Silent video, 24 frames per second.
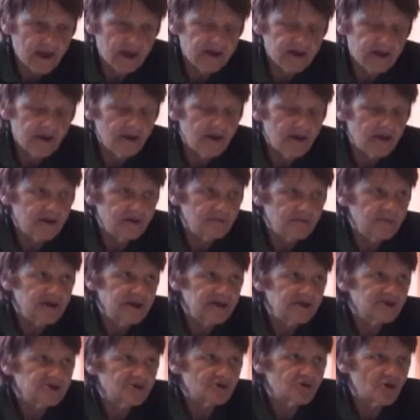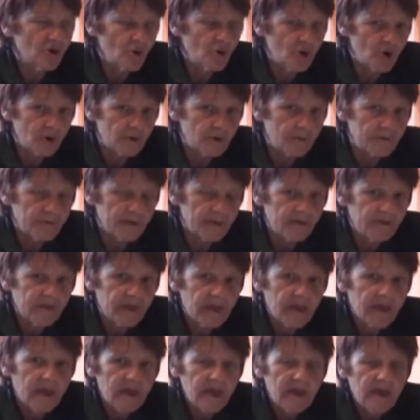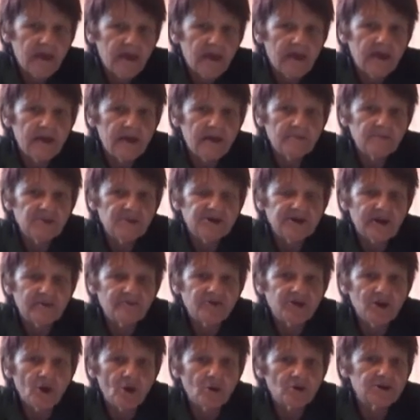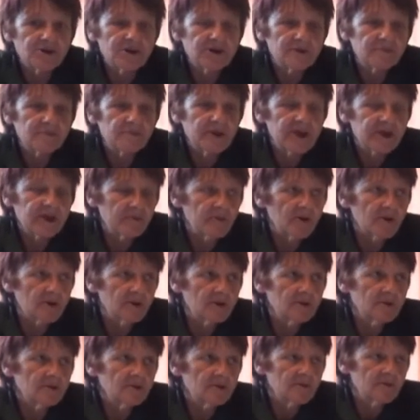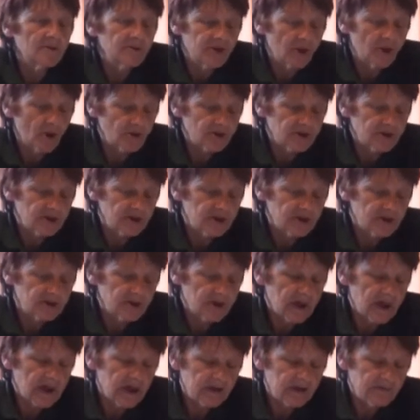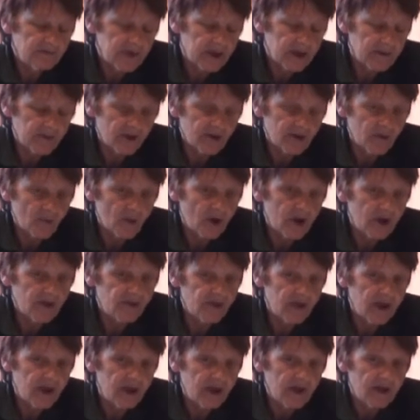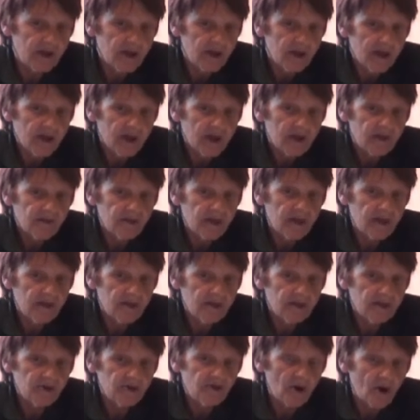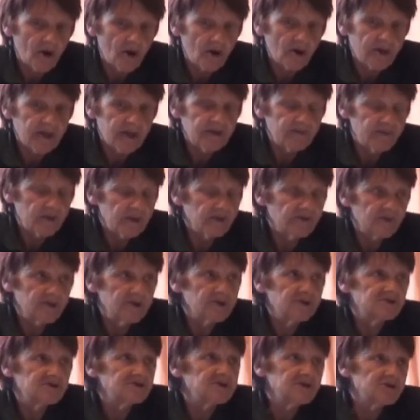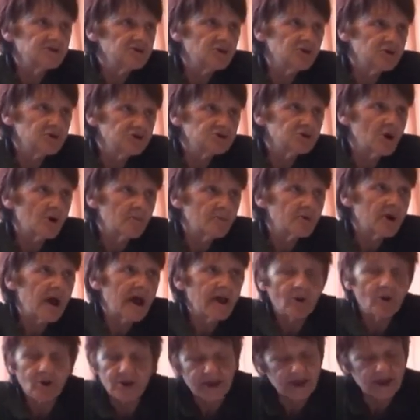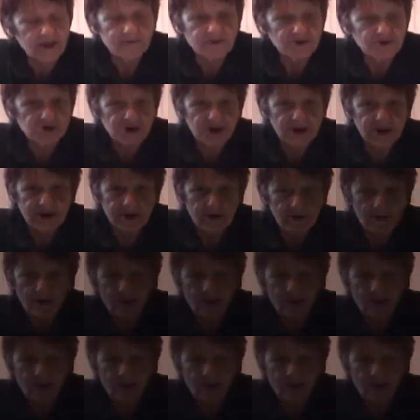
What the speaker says: and it learnt me to grow up. You'd have the older people that worked there, that, you know, if you didn't do your job right, or you give a cheek